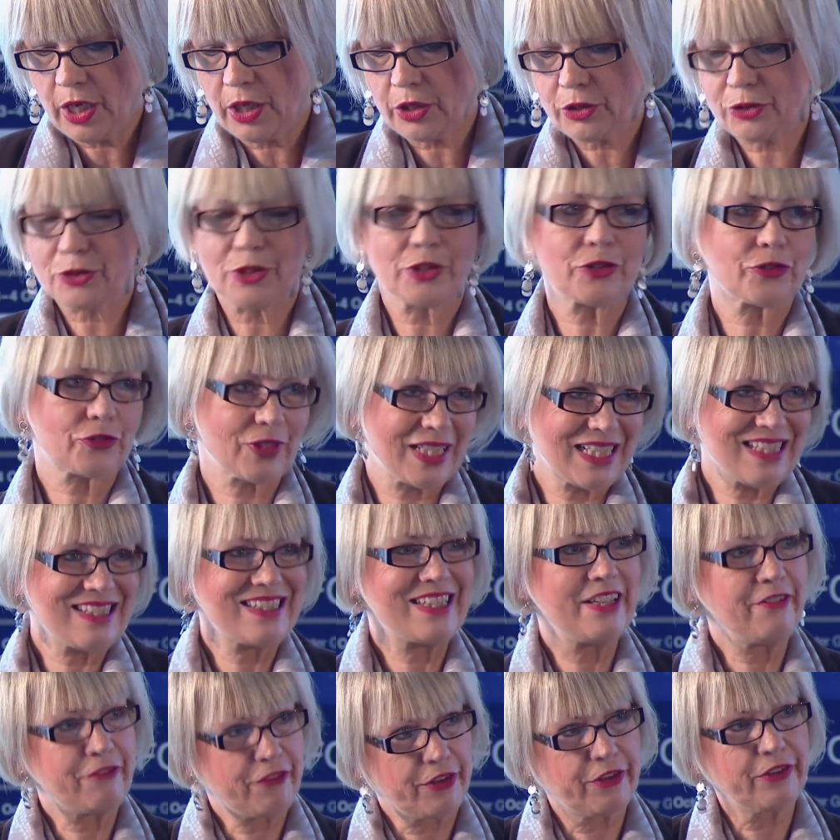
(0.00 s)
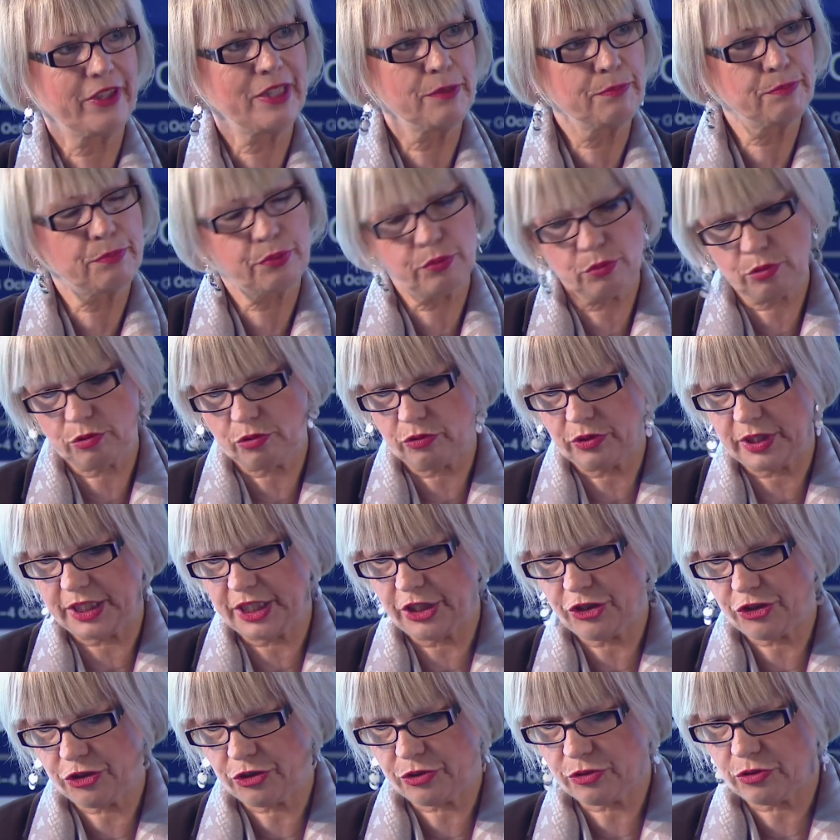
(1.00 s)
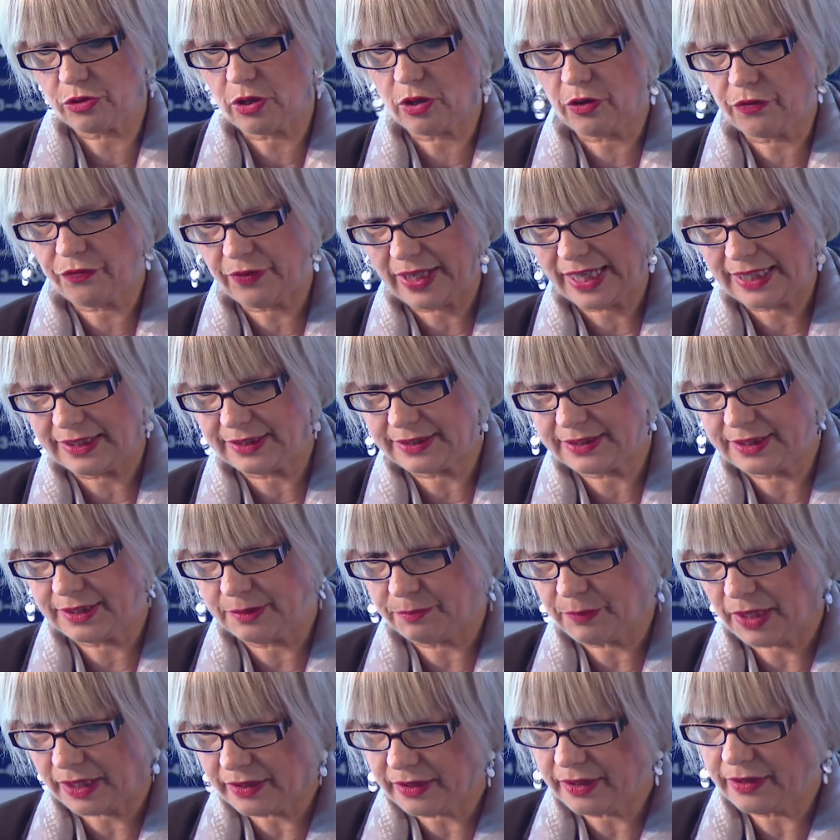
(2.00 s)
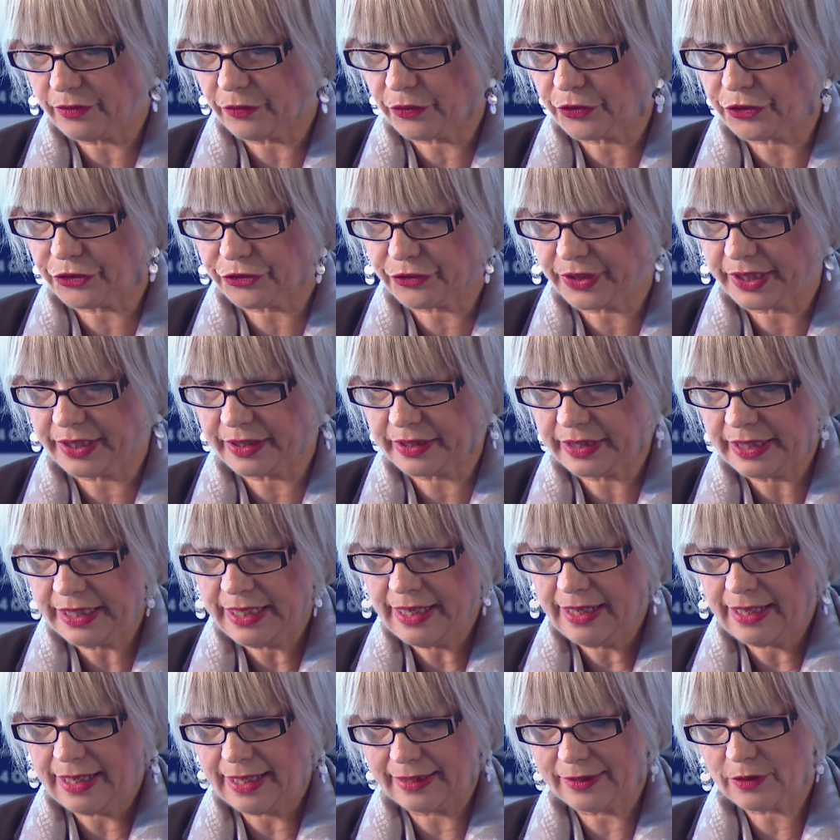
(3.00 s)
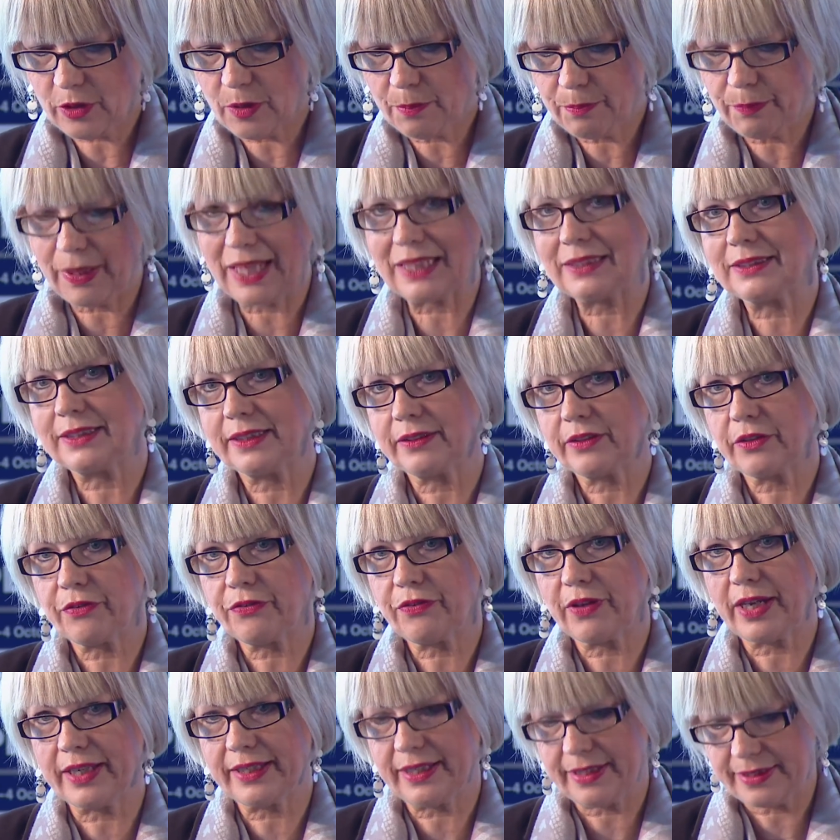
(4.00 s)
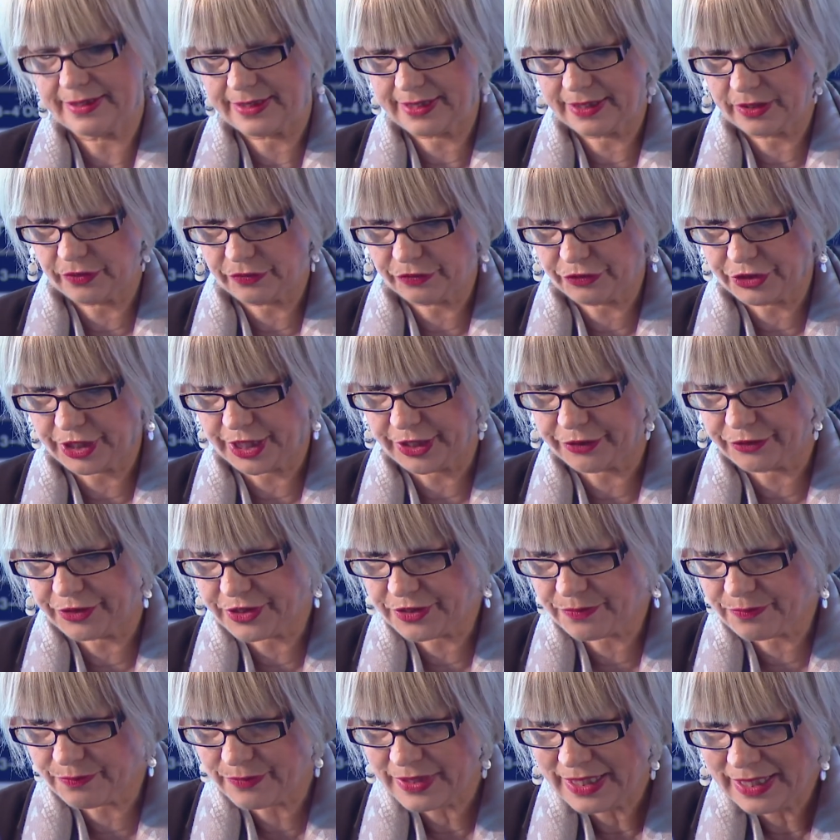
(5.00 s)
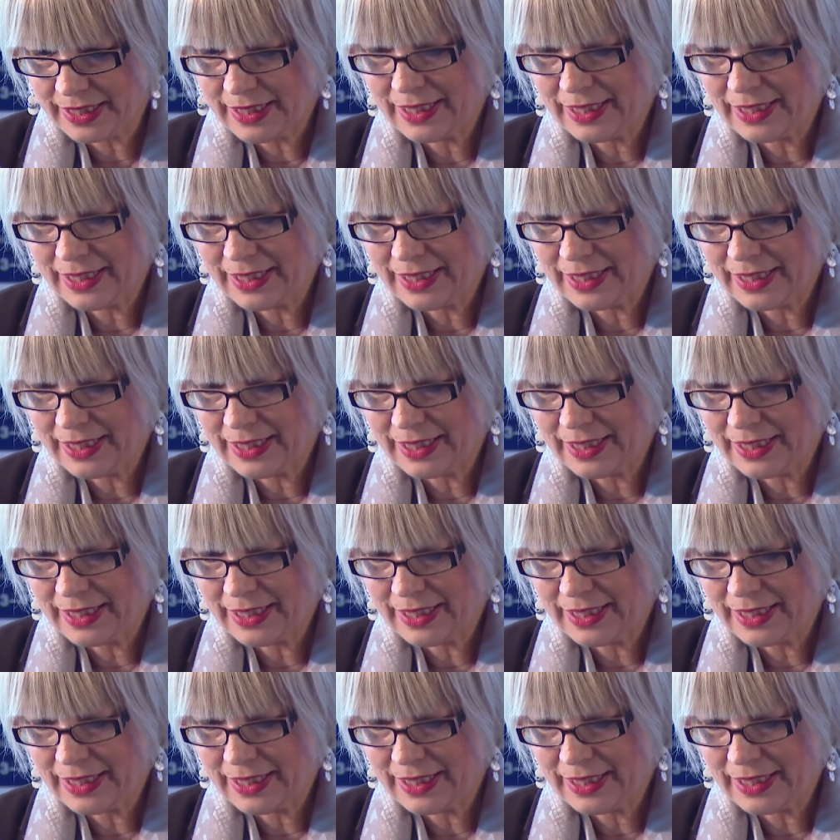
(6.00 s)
to address the very important issue of anti-money laundering and combating the financing of terrorism.